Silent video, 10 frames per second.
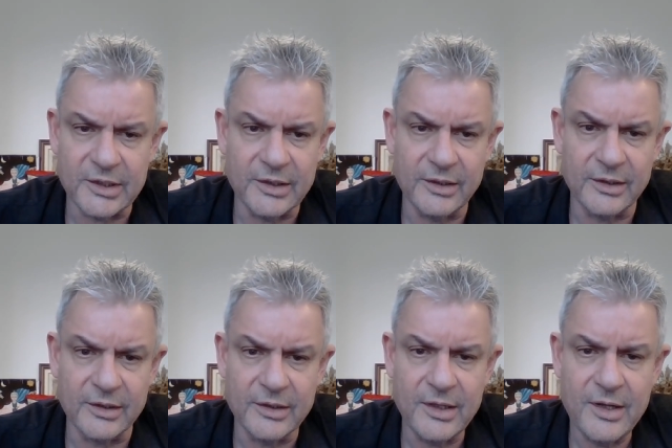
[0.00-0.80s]

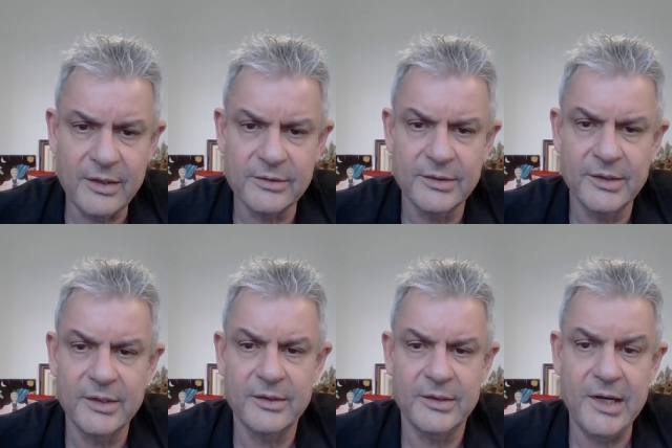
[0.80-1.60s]

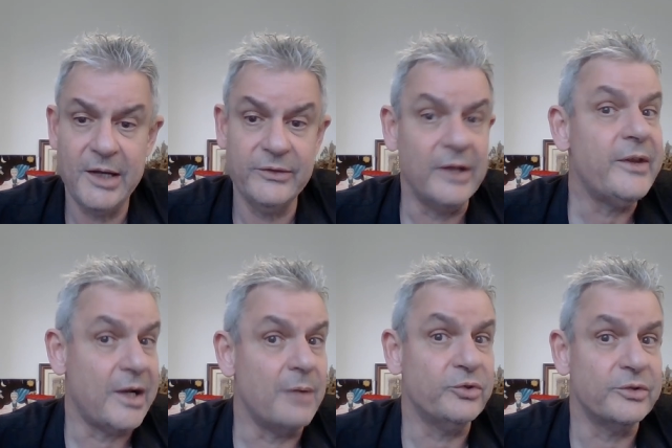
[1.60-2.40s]
and then they
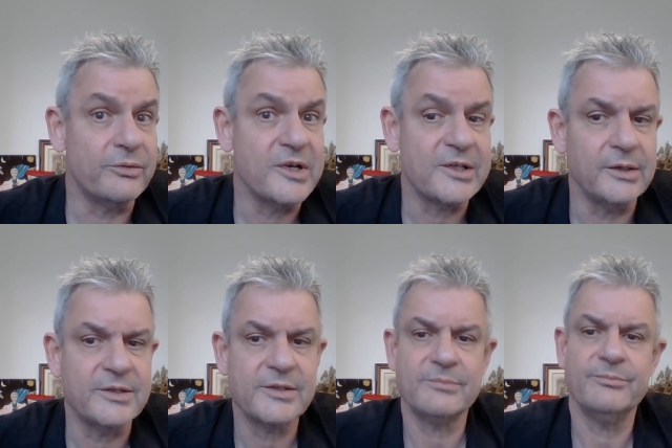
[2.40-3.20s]
come to the
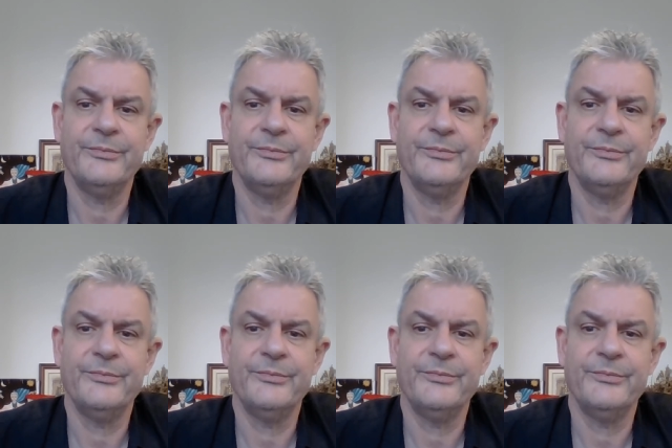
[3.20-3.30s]
results.